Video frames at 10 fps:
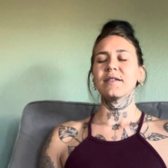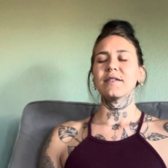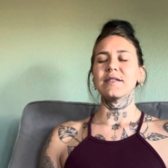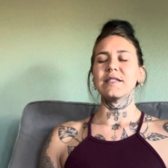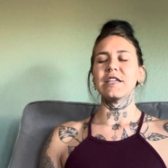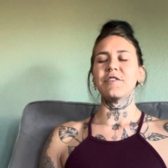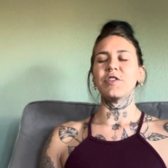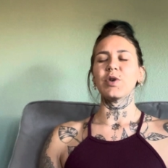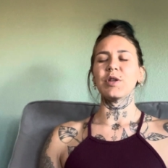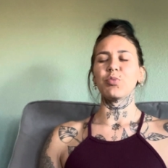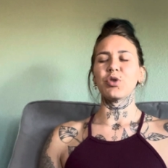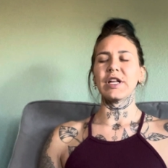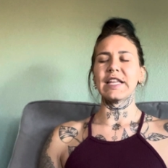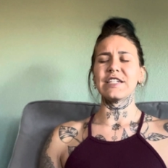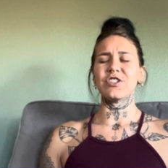See if you can
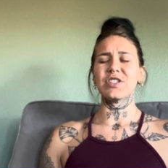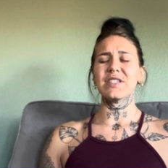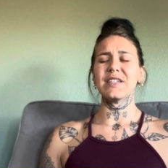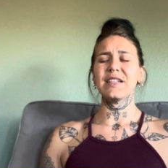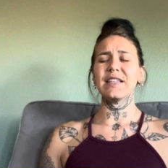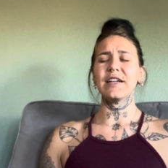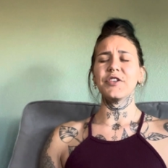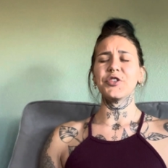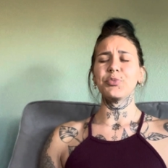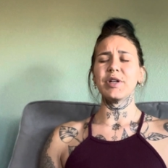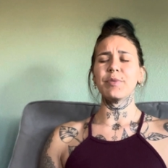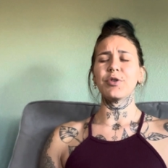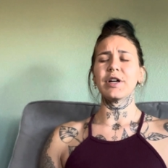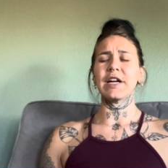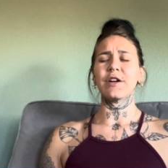breathe in just a little bit
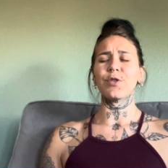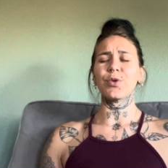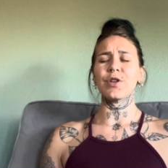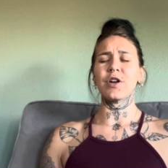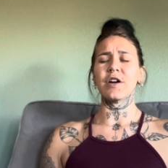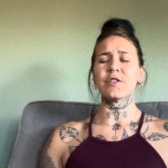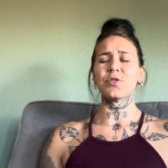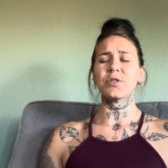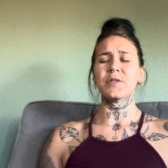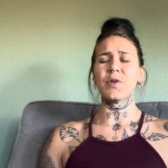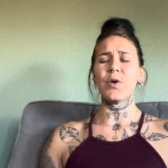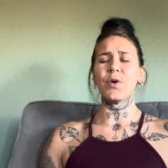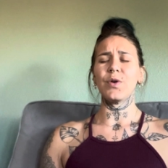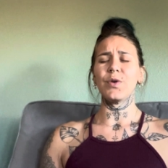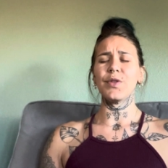more air through the nostrils
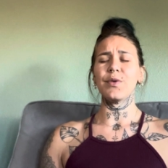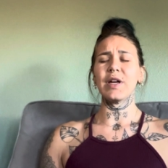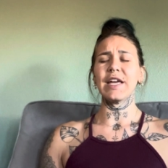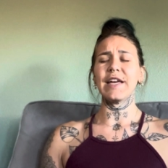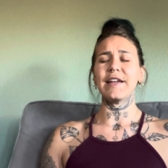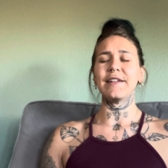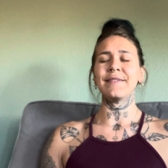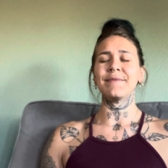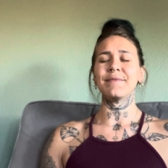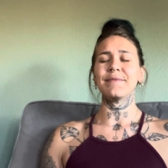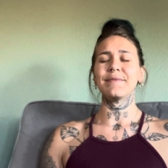all the way in.